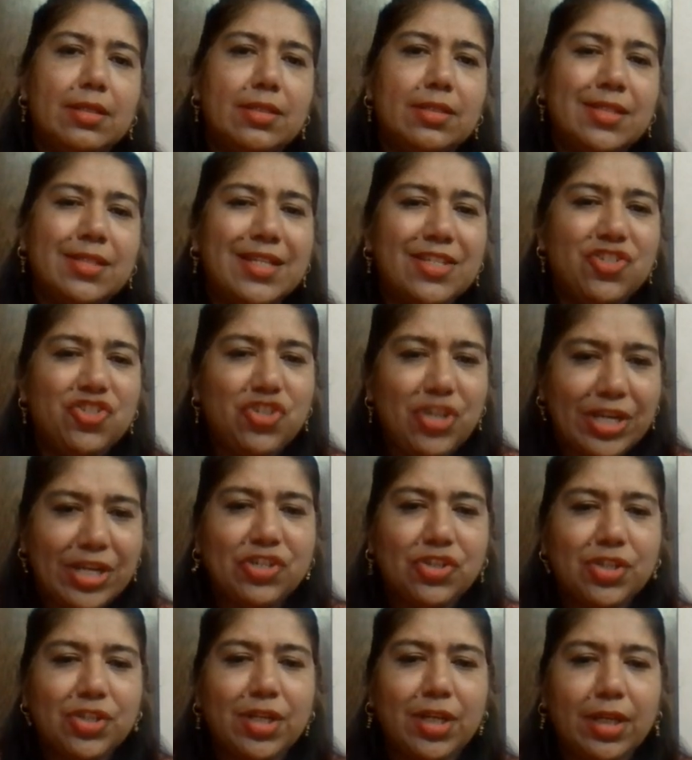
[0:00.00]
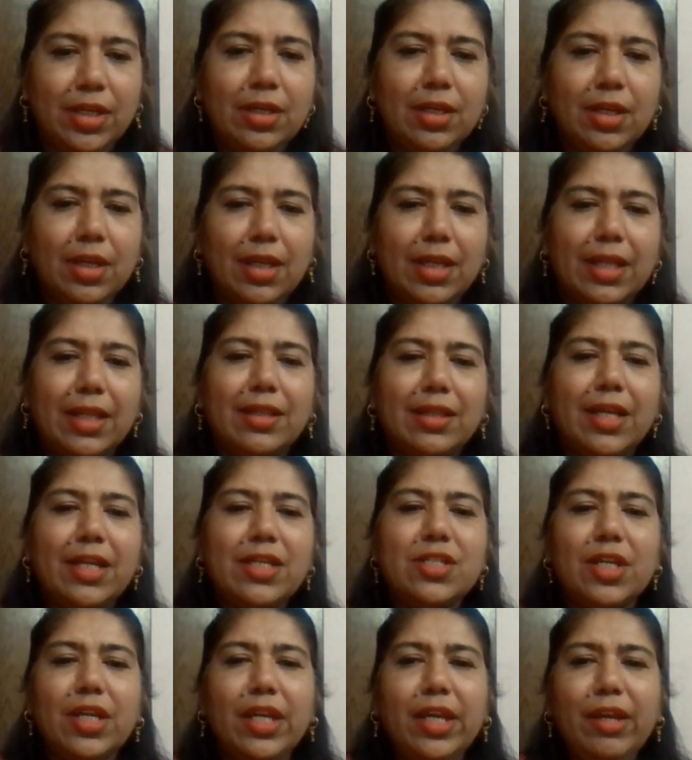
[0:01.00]
suggestion
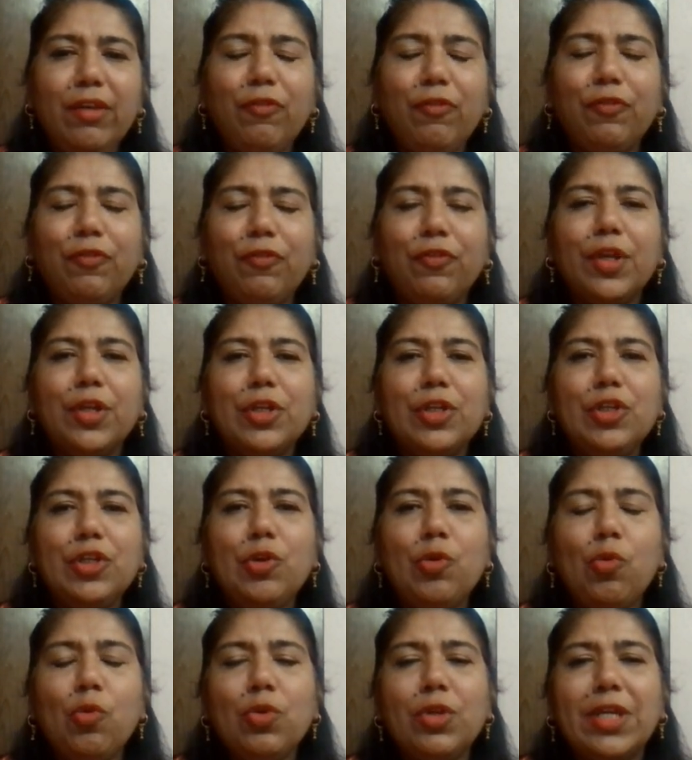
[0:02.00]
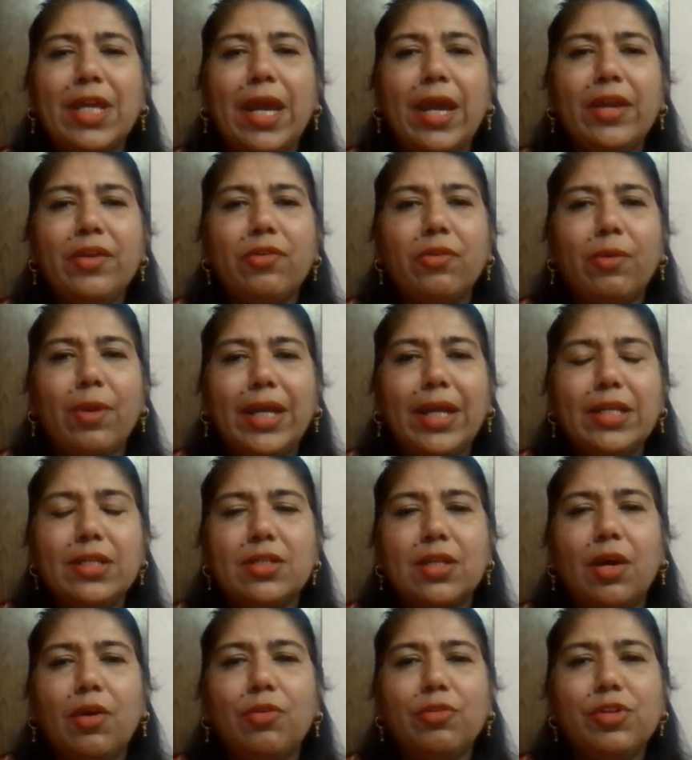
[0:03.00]
that if you can
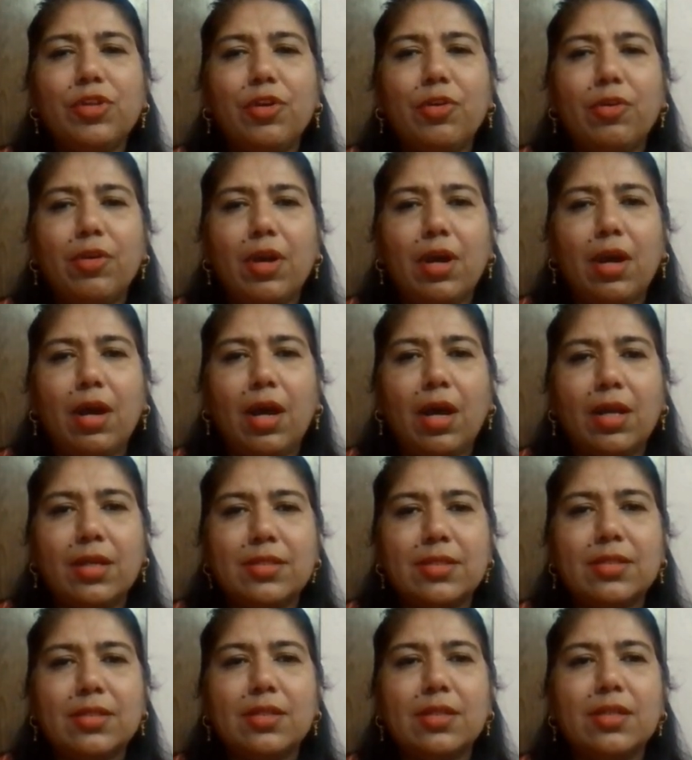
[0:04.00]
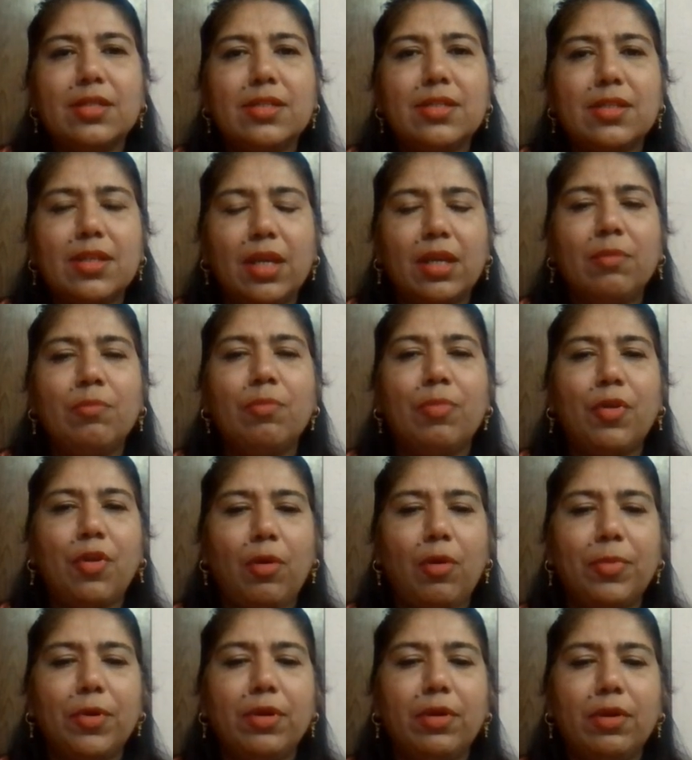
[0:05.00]
write down your answers in
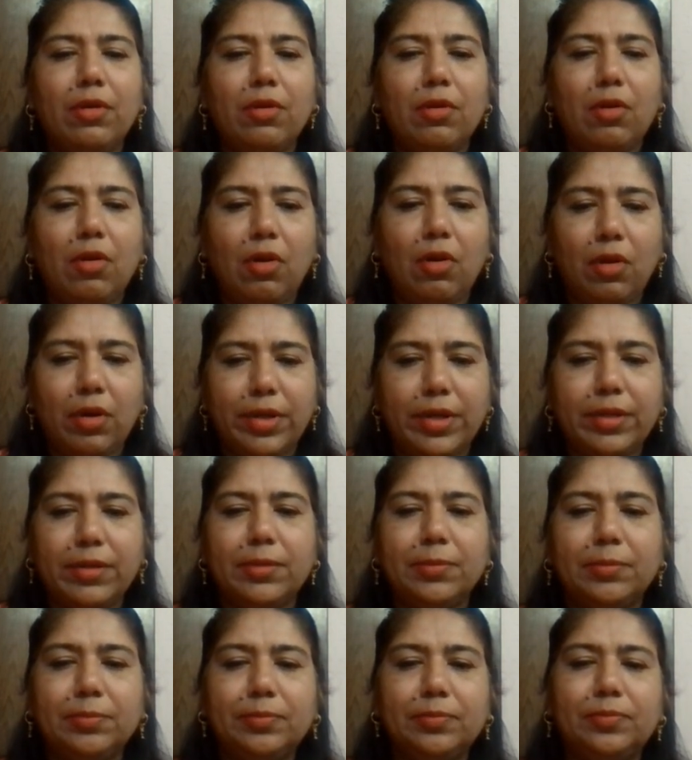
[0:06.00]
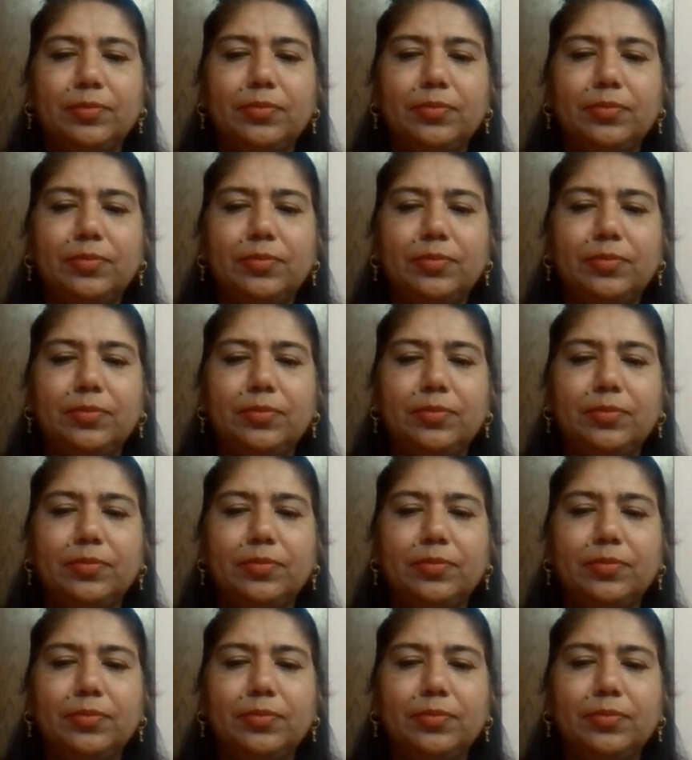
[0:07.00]
proper order.